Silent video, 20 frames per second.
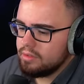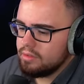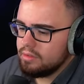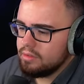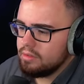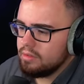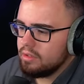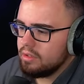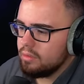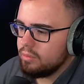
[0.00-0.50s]

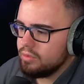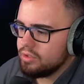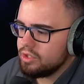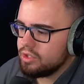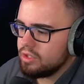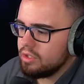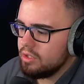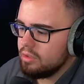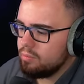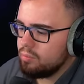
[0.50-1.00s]
guest and we're
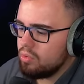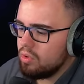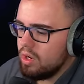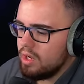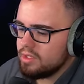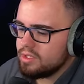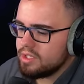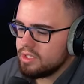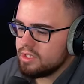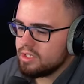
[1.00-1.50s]
just gonna
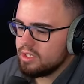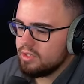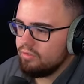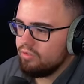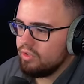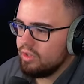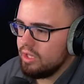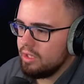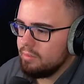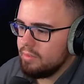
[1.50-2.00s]
process of
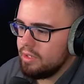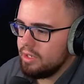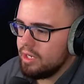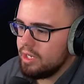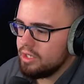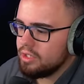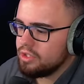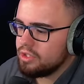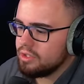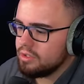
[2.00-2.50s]

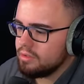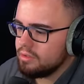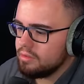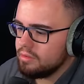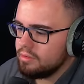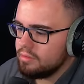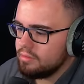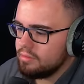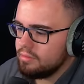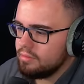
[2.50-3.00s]
elimination.
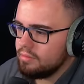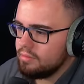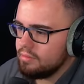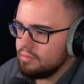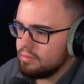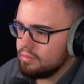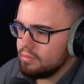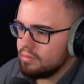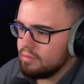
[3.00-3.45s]
Huh?